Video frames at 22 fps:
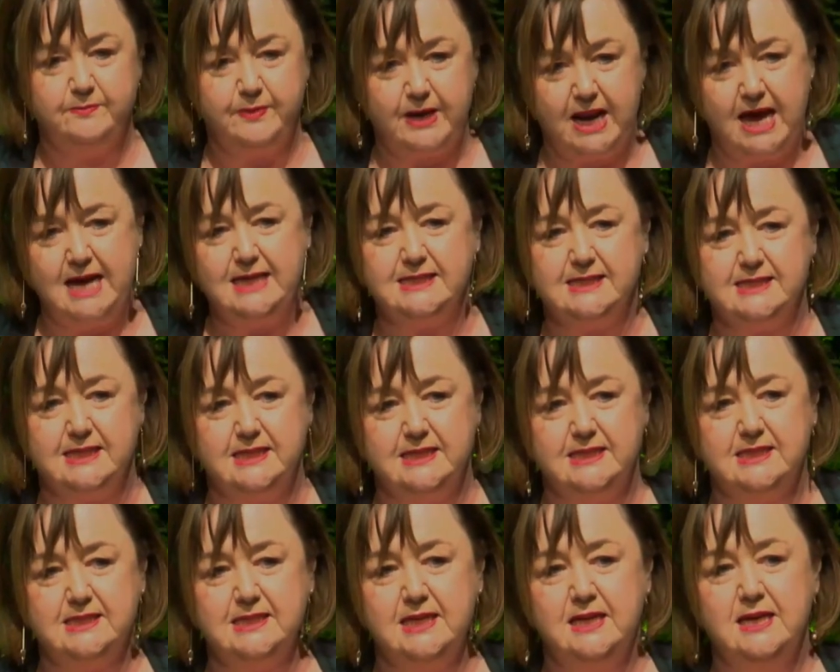
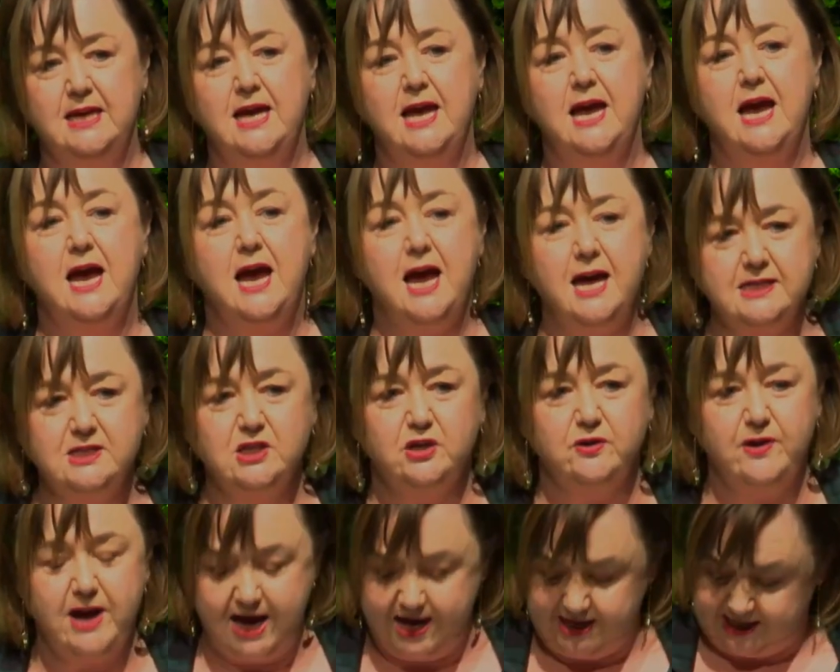places
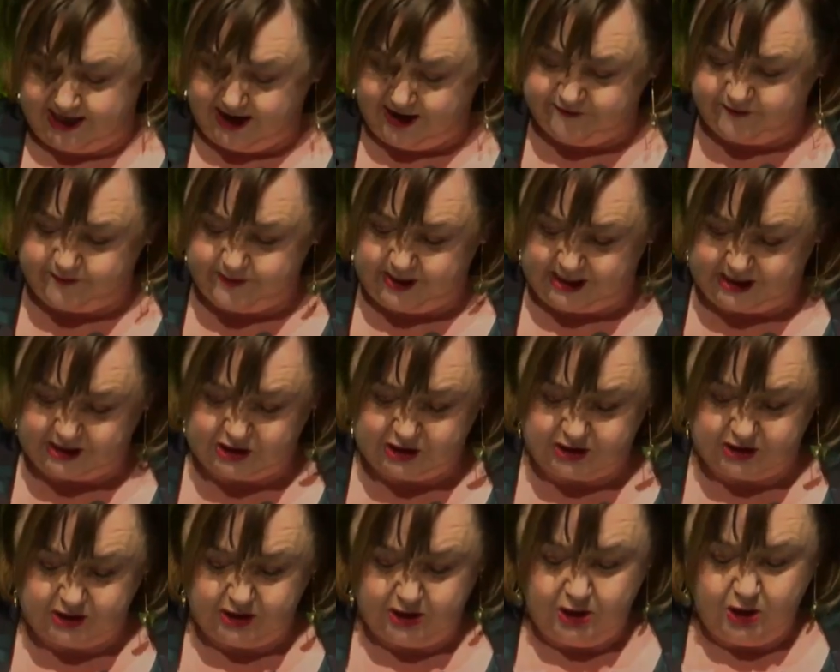under our government.